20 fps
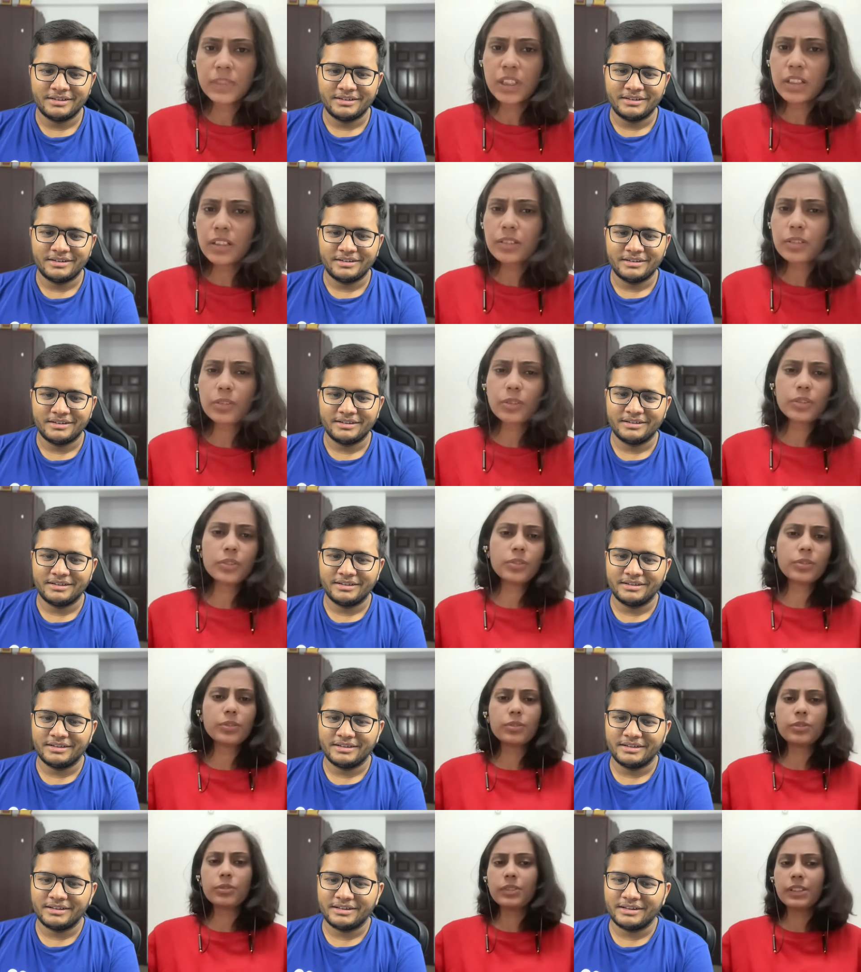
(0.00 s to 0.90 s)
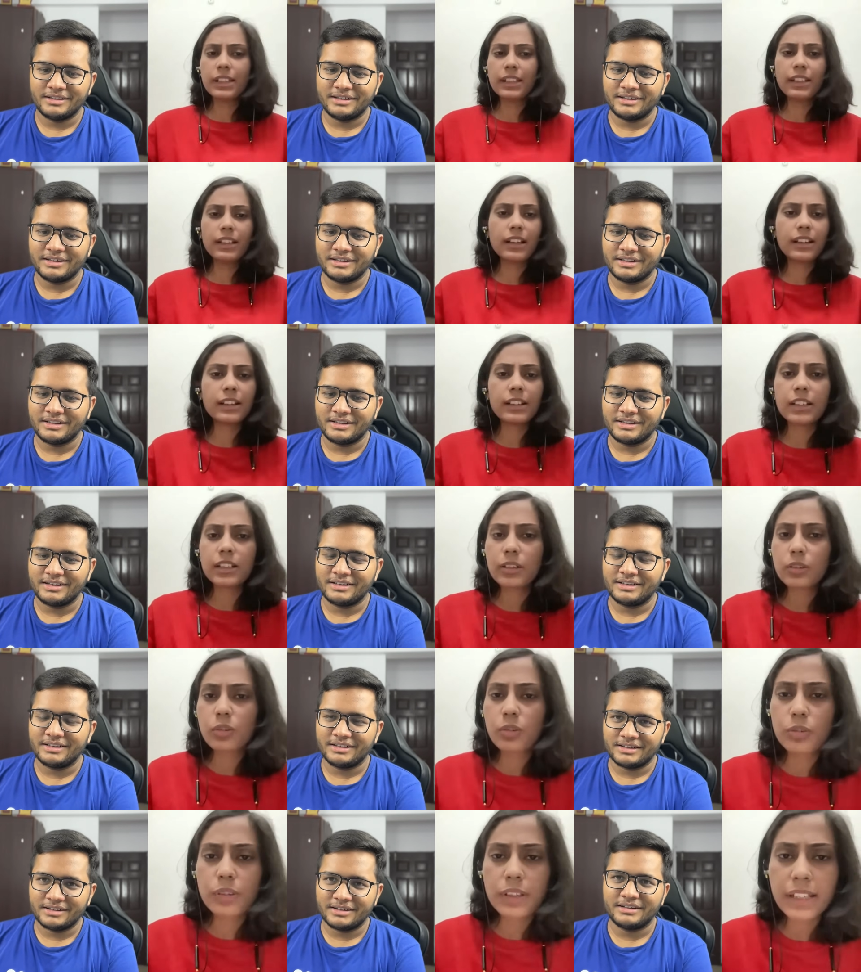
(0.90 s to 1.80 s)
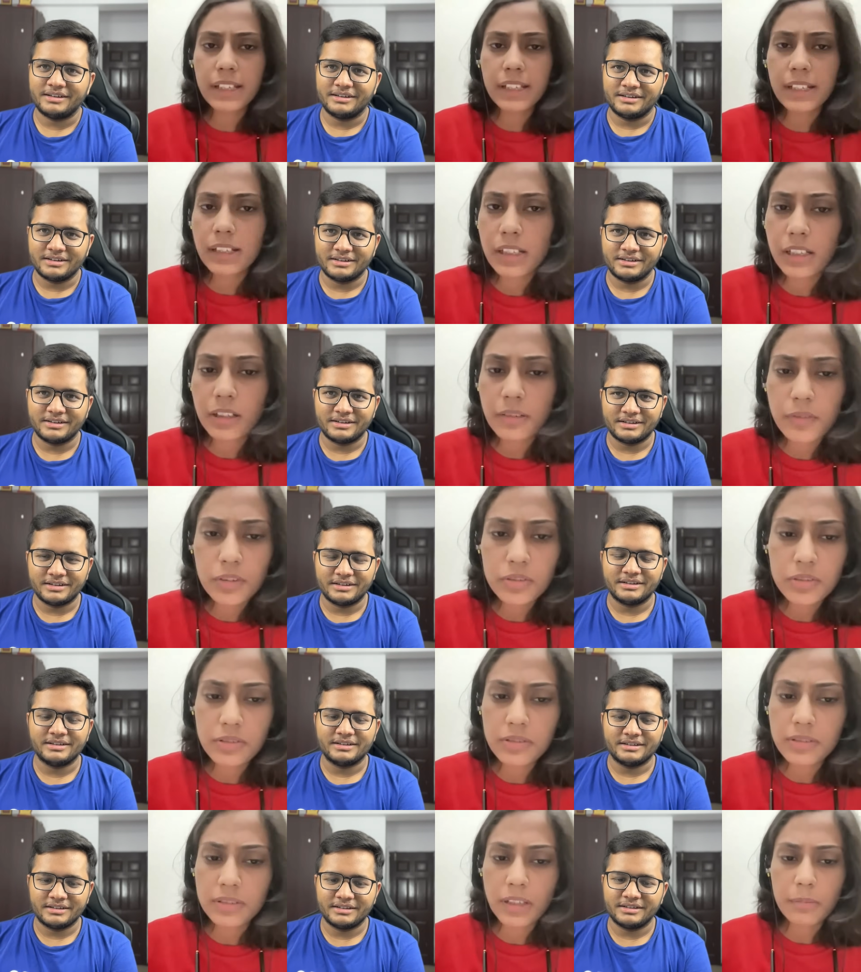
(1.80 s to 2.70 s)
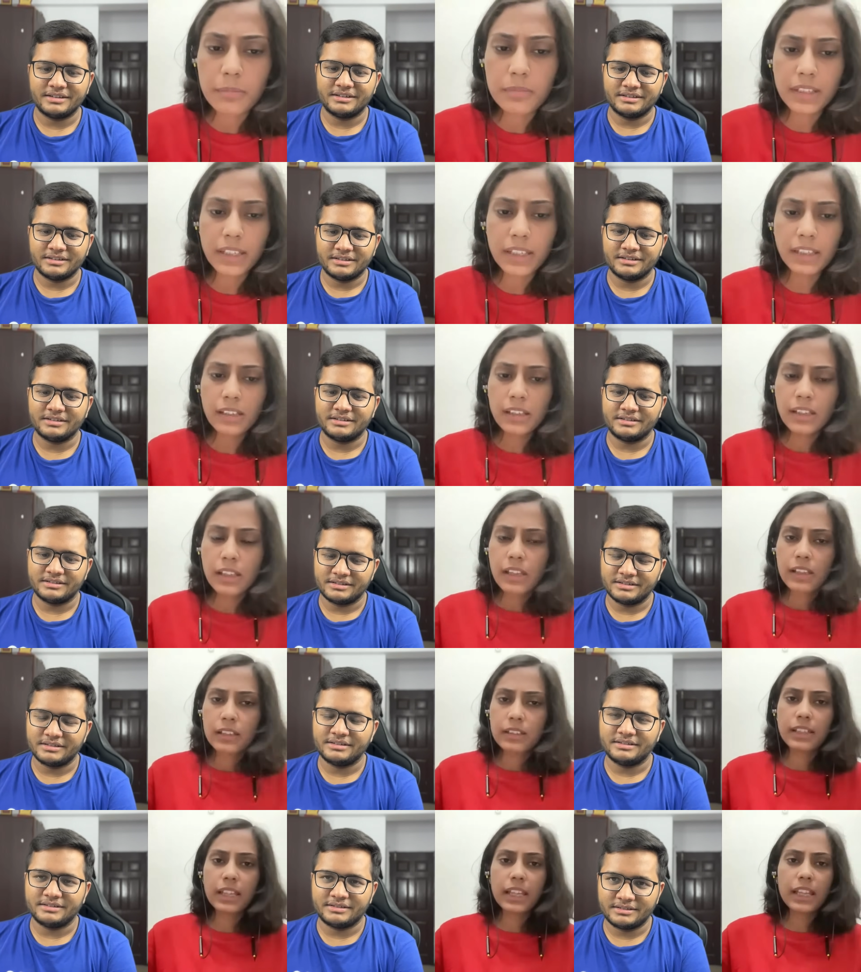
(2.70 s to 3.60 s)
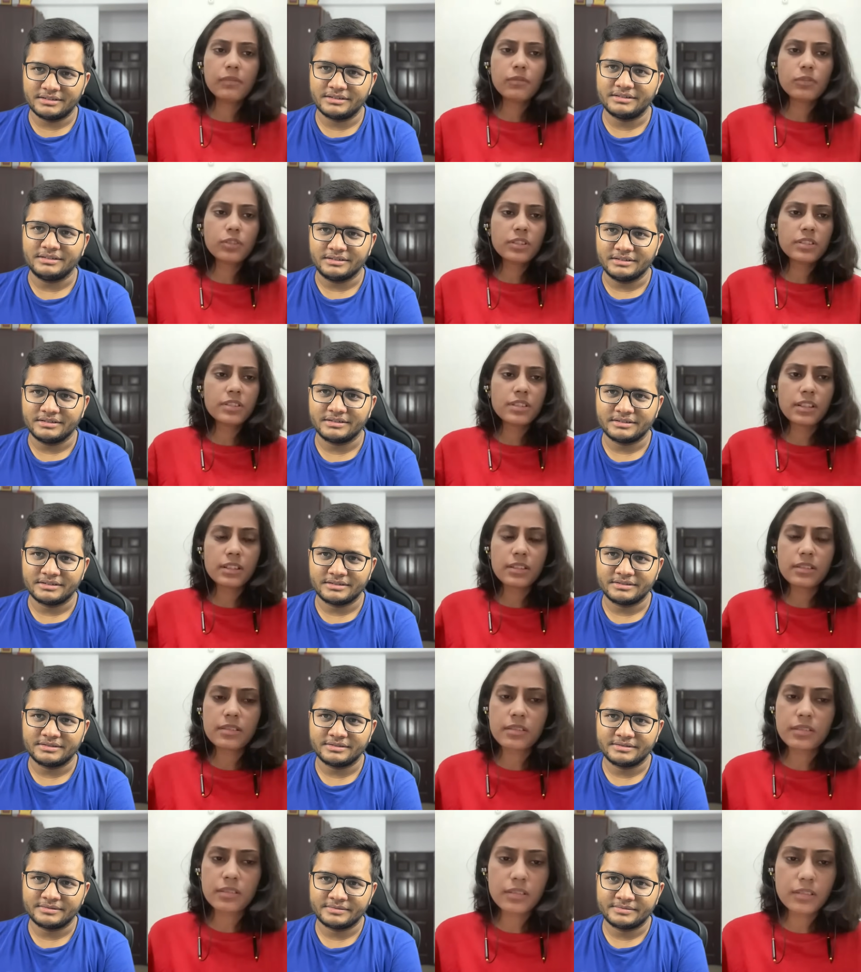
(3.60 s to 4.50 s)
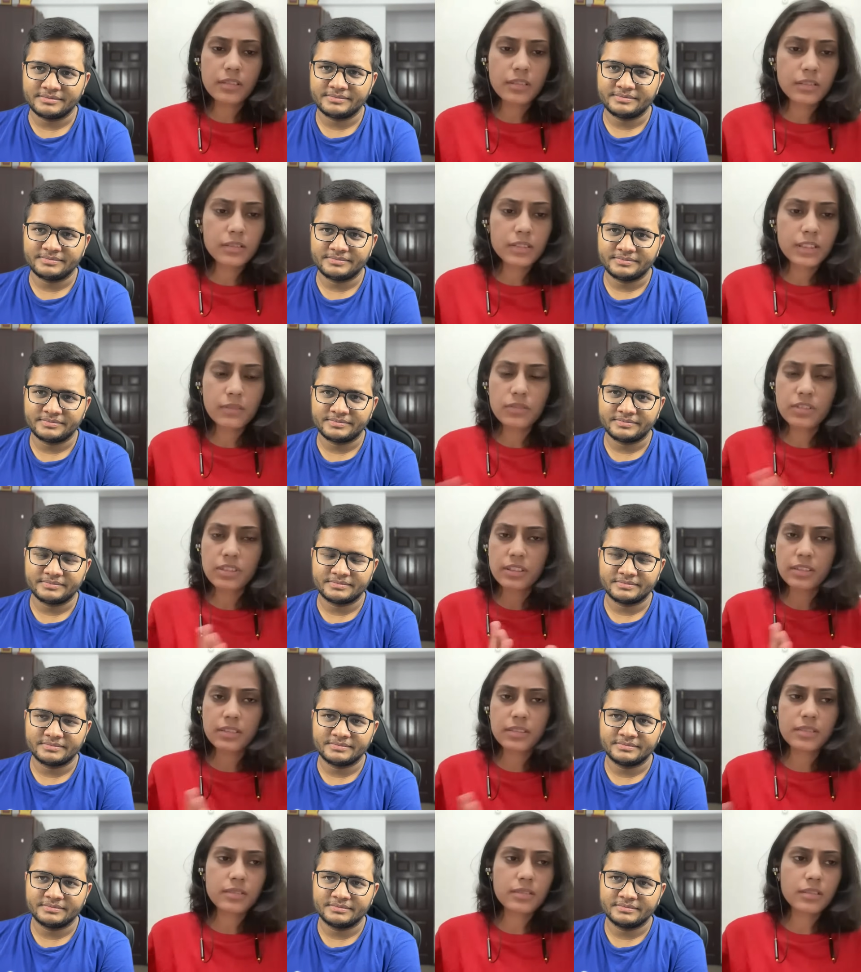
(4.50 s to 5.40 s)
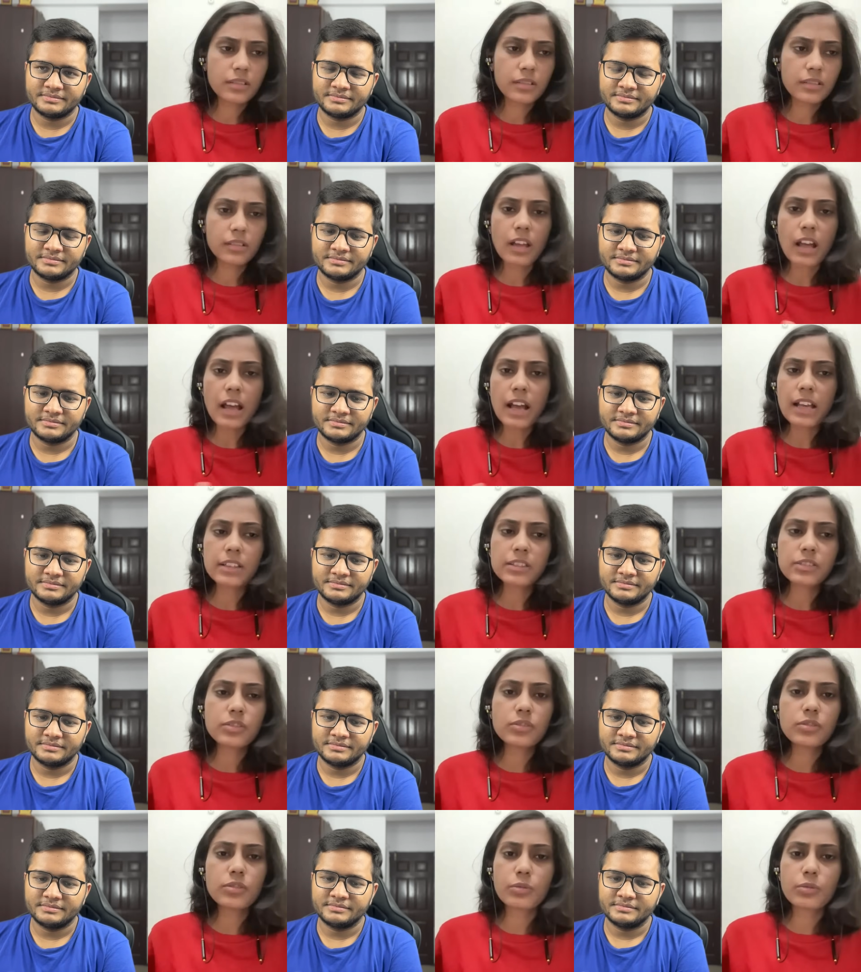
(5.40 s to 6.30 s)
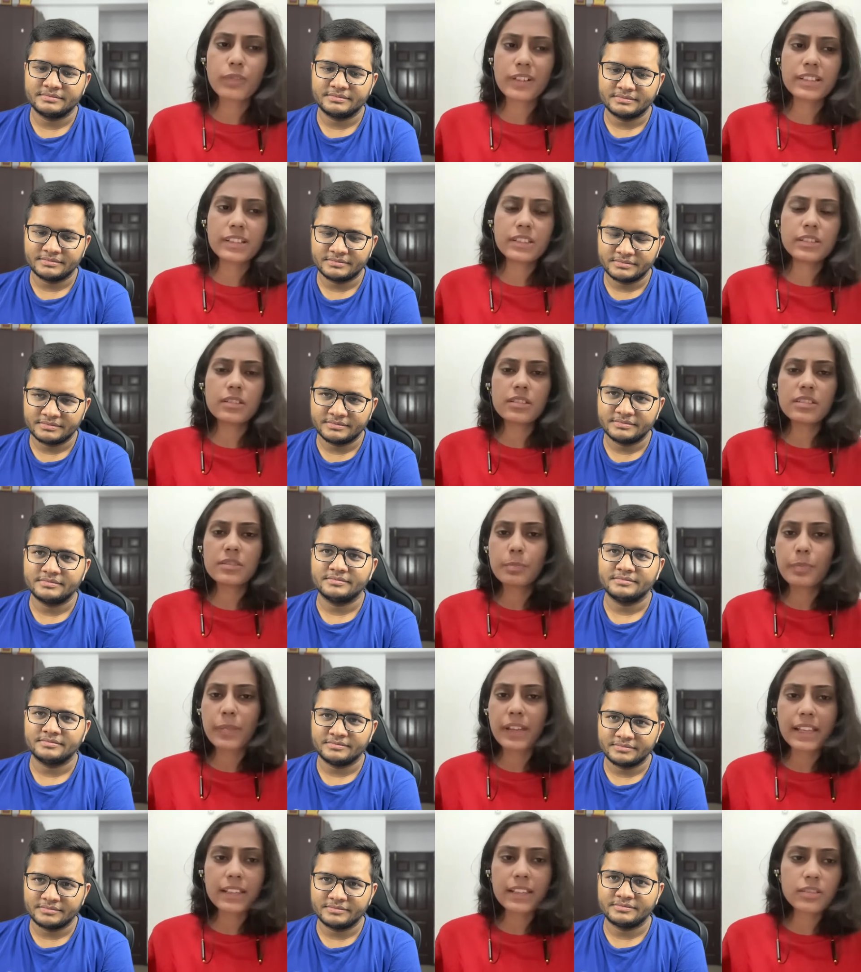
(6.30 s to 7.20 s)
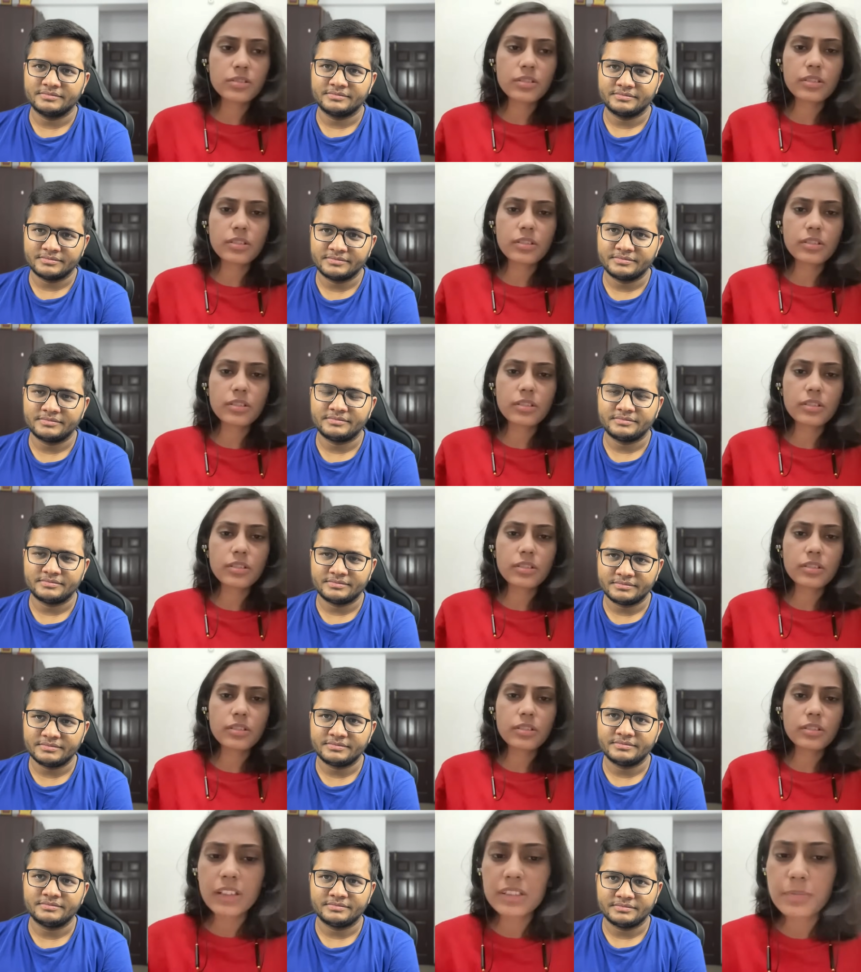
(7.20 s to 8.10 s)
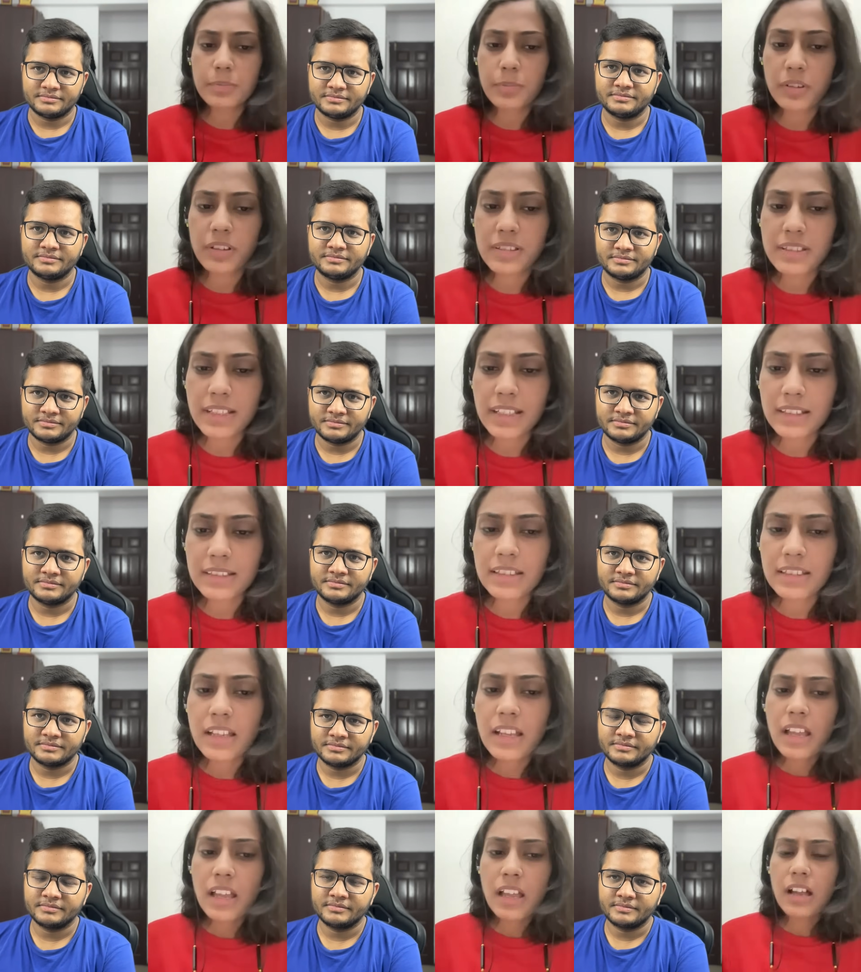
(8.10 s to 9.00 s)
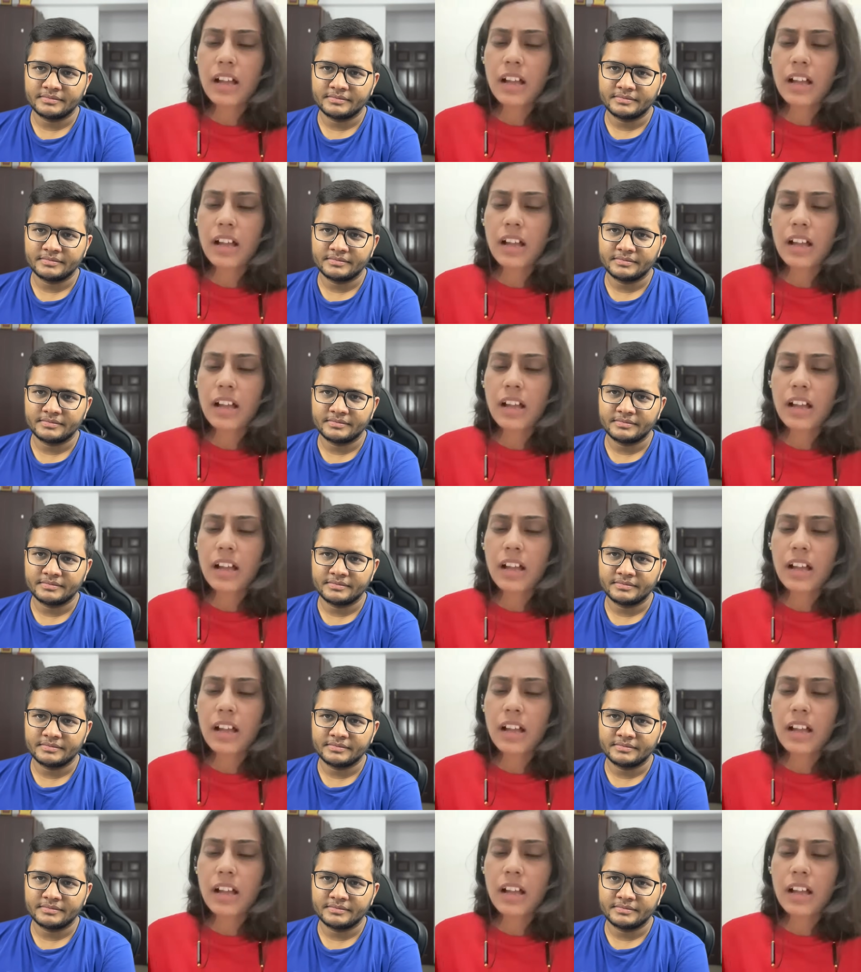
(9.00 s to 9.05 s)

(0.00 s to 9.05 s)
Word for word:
Speaker 1: No, uh, no, no, no. They aren't coding interviews or something. They would just, uh, they would just uh, ask you questions based on your previous projects